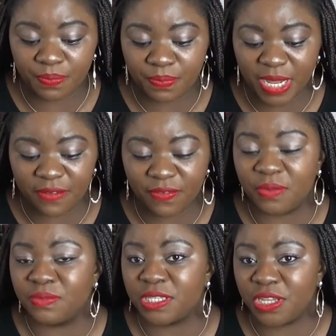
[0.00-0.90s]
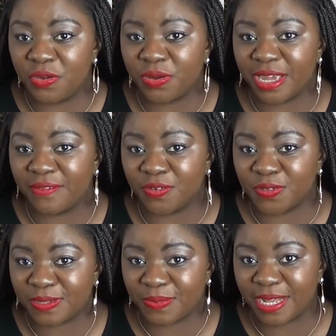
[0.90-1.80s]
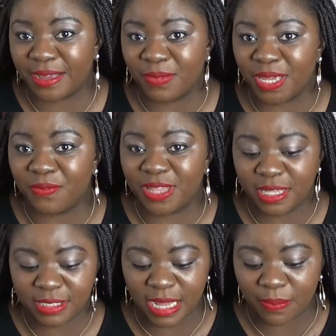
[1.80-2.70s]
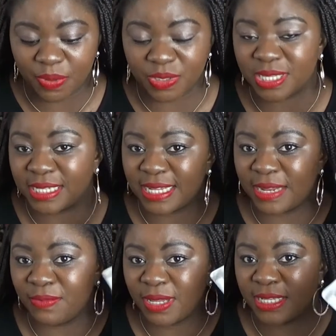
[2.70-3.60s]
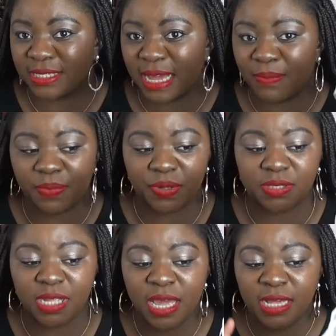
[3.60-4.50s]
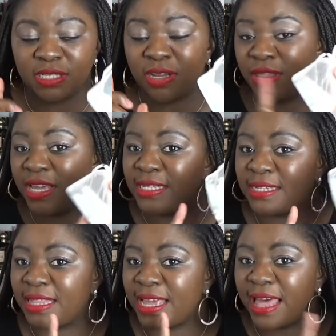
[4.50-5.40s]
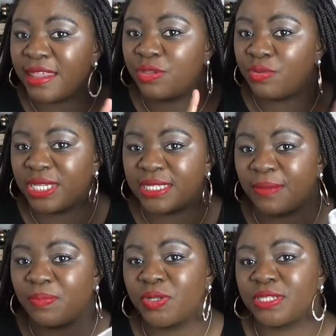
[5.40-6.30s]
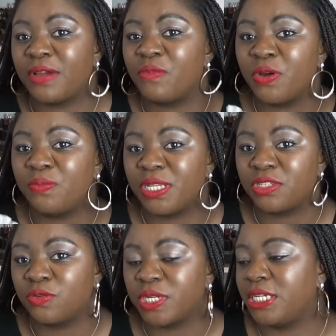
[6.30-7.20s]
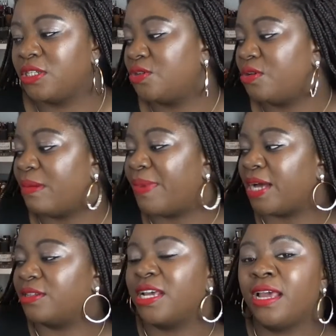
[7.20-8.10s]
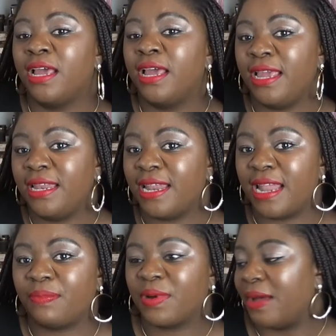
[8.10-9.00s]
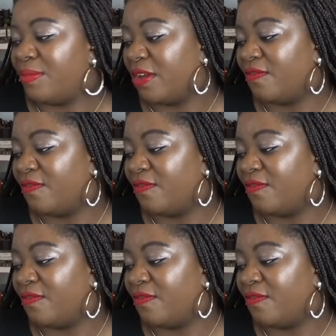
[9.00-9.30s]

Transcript: Perfumes UK for supplying me with the samples. They send me samples. So these are the other three samples I will be talking to you about in an upcoming